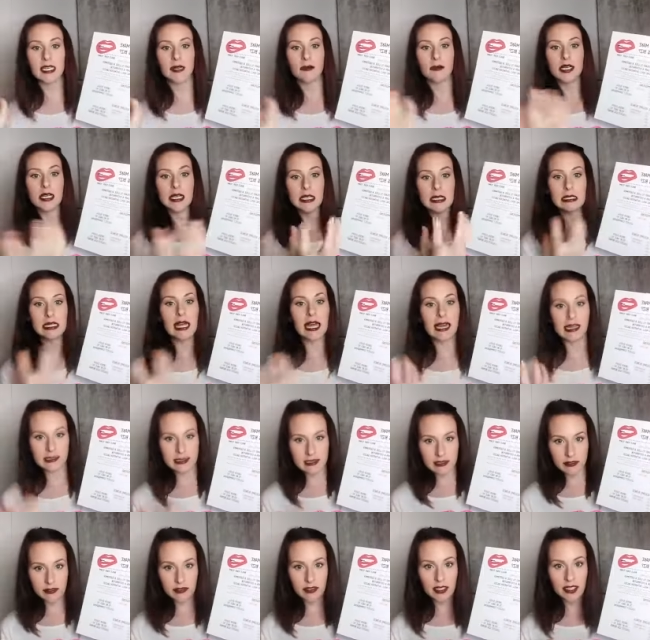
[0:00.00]

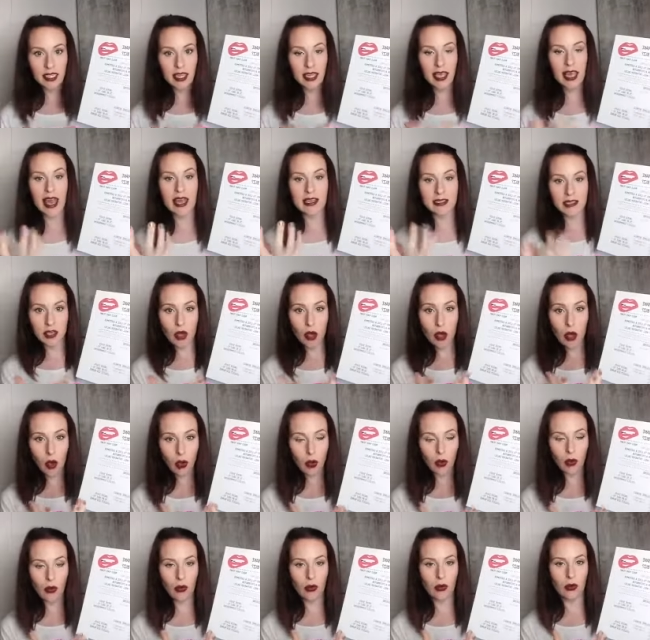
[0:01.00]
collectively as a
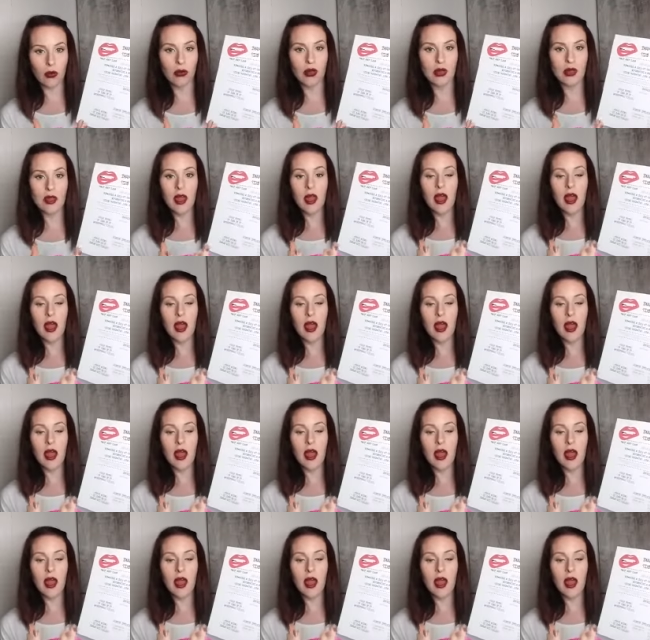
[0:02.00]
whole,